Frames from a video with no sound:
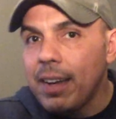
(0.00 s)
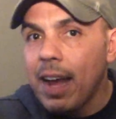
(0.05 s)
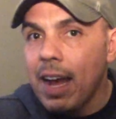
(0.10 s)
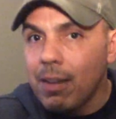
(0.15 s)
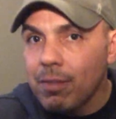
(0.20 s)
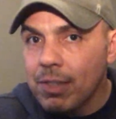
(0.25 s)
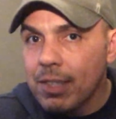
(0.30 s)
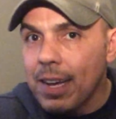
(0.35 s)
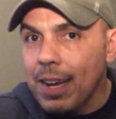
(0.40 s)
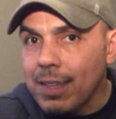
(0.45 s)

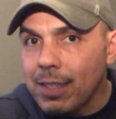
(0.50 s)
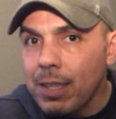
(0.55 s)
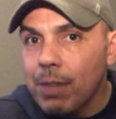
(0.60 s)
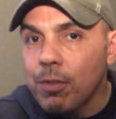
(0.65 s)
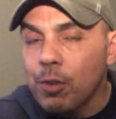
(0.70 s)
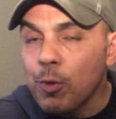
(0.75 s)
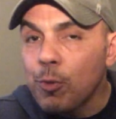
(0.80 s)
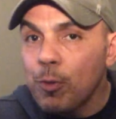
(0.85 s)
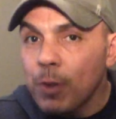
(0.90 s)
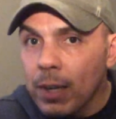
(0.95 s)
have sex if
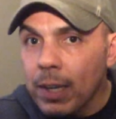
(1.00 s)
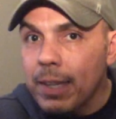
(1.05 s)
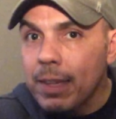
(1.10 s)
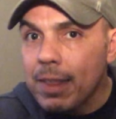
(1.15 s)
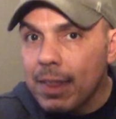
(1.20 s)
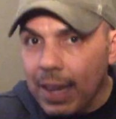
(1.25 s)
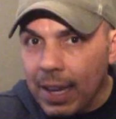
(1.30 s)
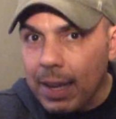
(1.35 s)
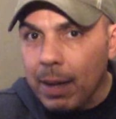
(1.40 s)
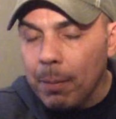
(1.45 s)
you really
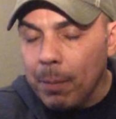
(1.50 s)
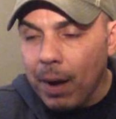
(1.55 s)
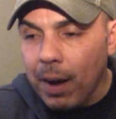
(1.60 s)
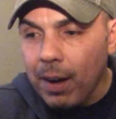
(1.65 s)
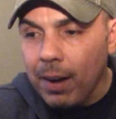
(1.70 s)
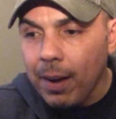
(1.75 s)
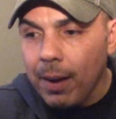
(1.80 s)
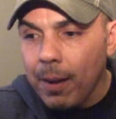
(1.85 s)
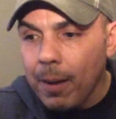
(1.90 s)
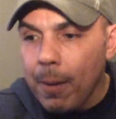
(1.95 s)
think about
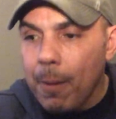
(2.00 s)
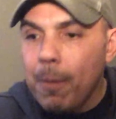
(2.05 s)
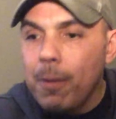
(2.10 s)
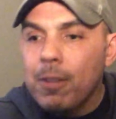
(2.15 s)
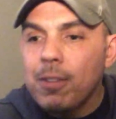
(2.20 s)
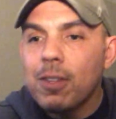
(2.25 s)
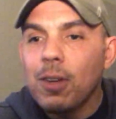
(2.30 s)
it.